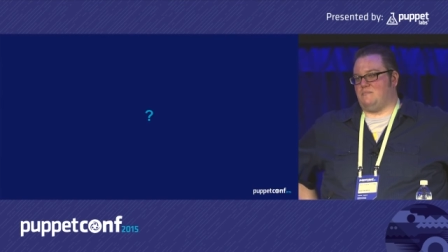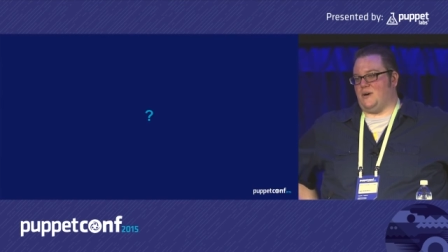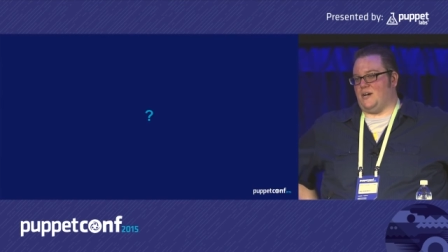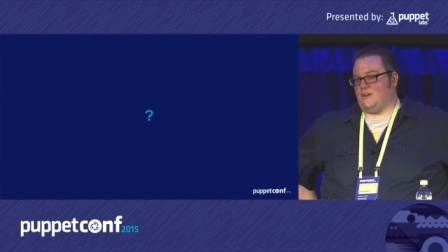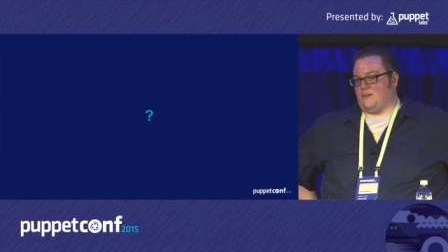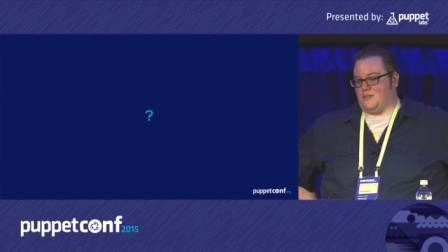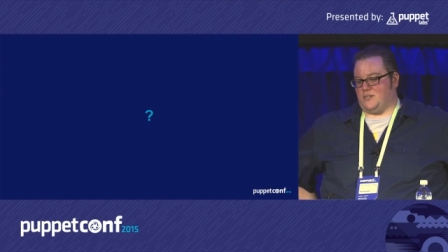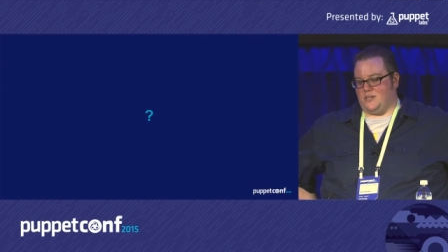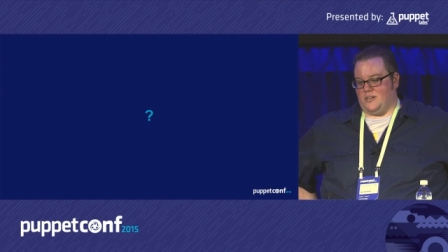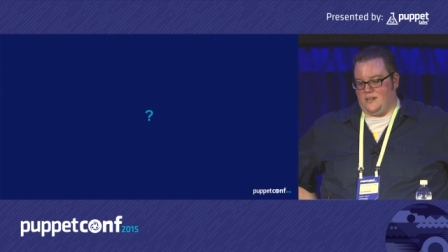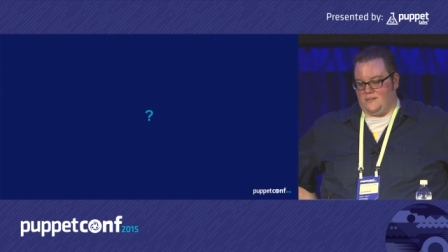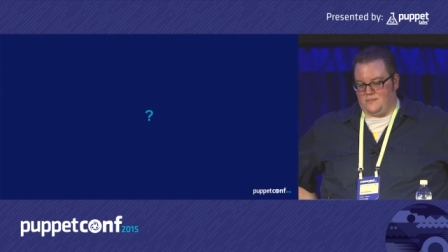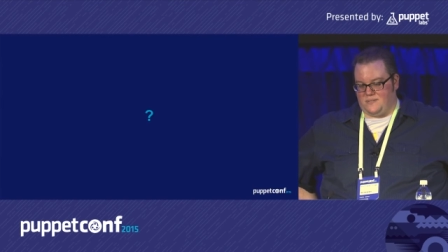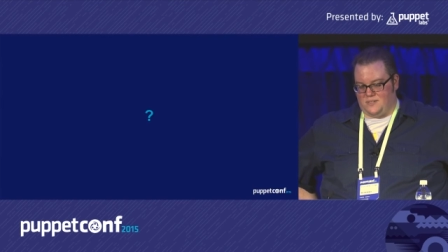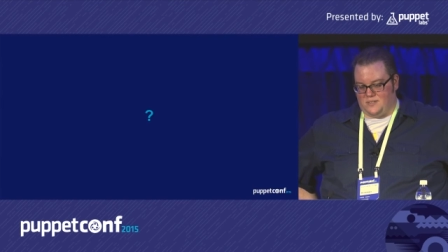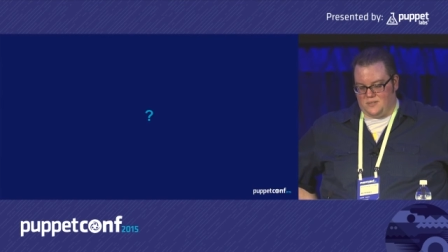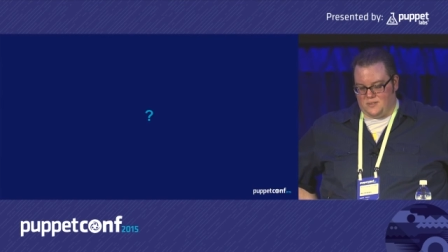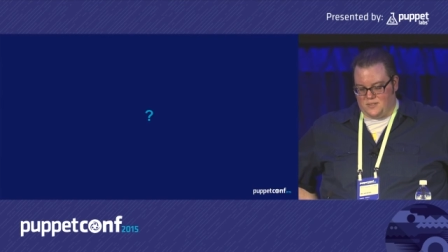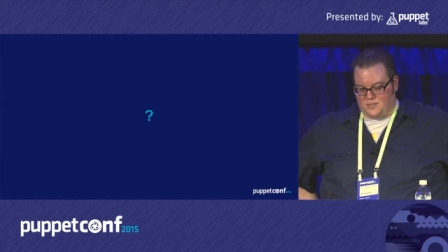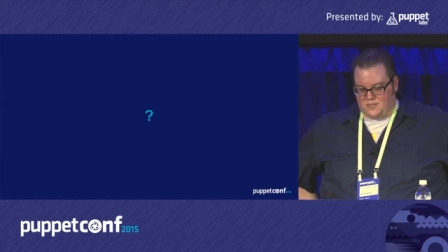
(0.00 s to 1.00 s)
Microsoft
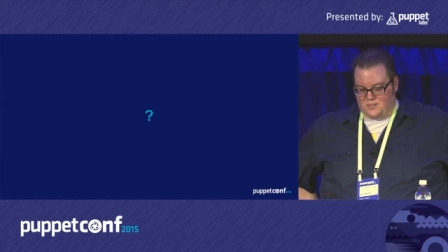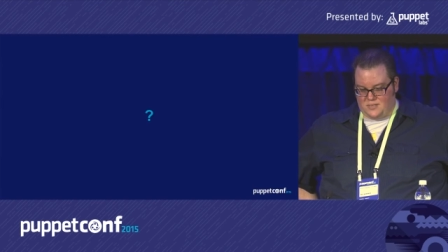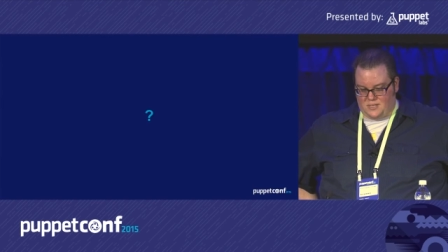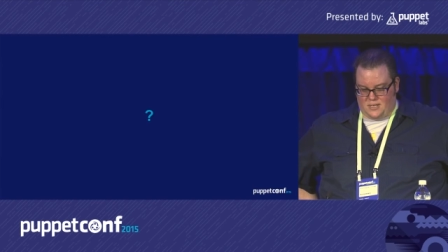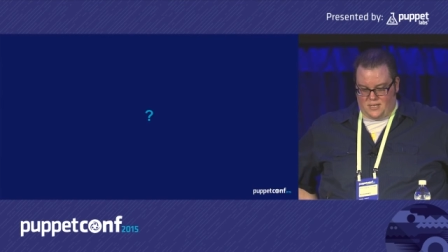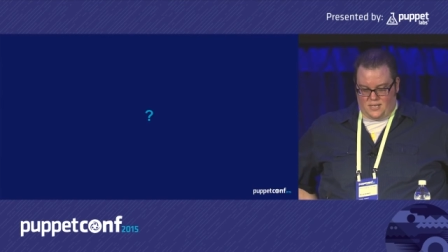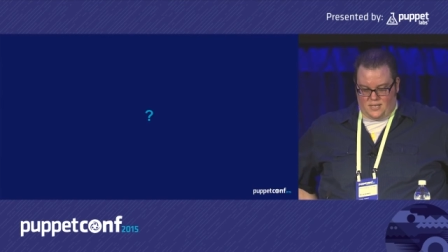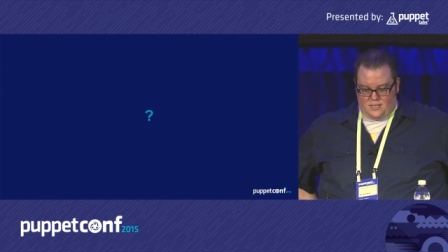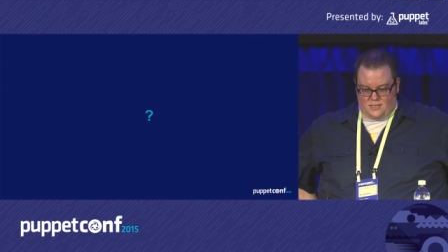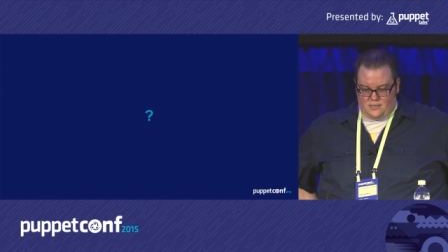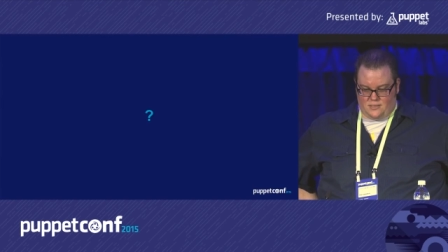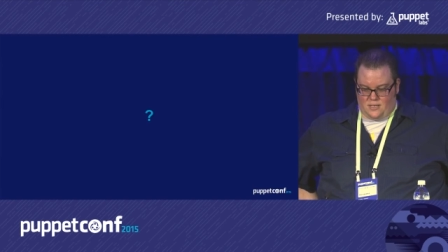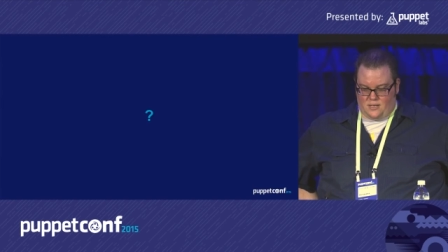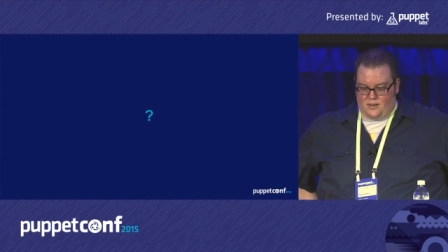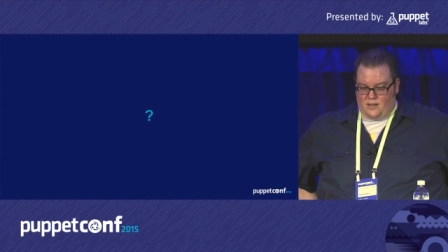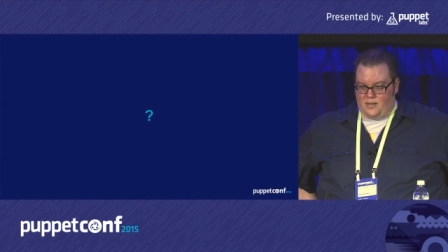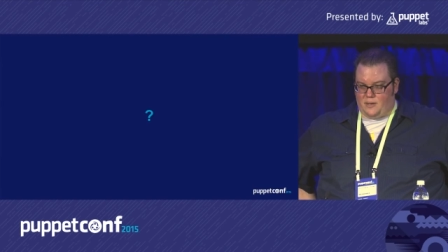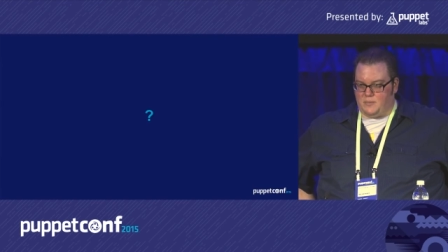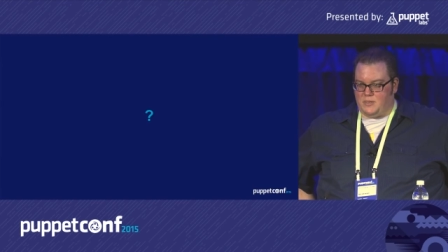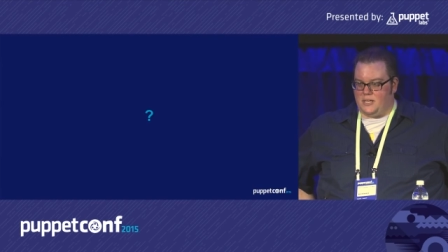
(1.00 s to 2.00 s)
is, uh, you
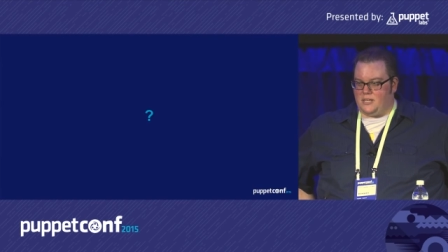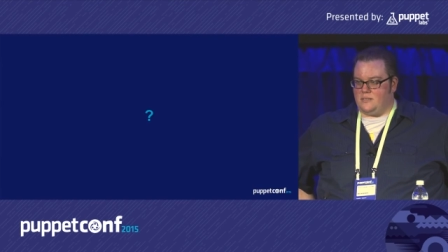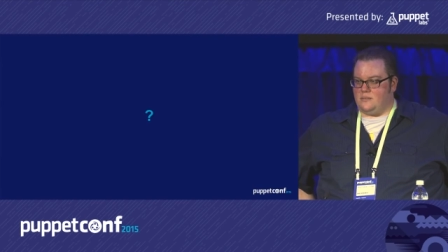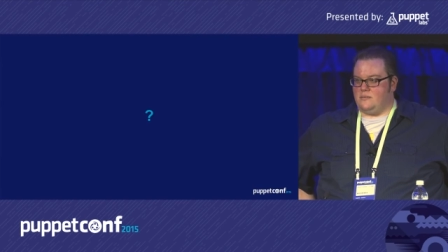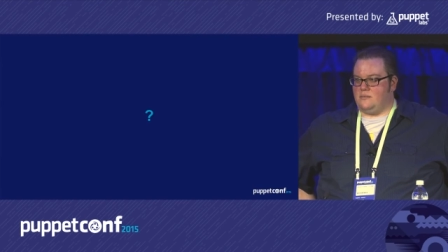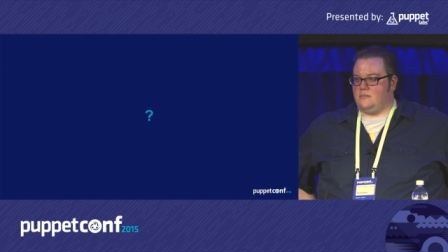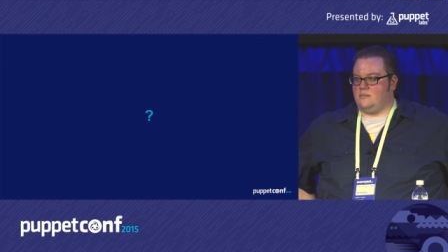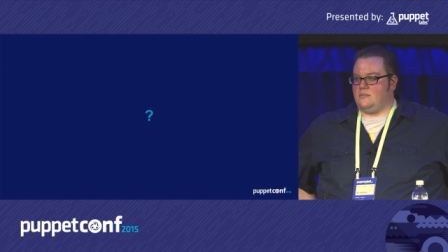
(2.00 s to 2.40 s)
know, I'm not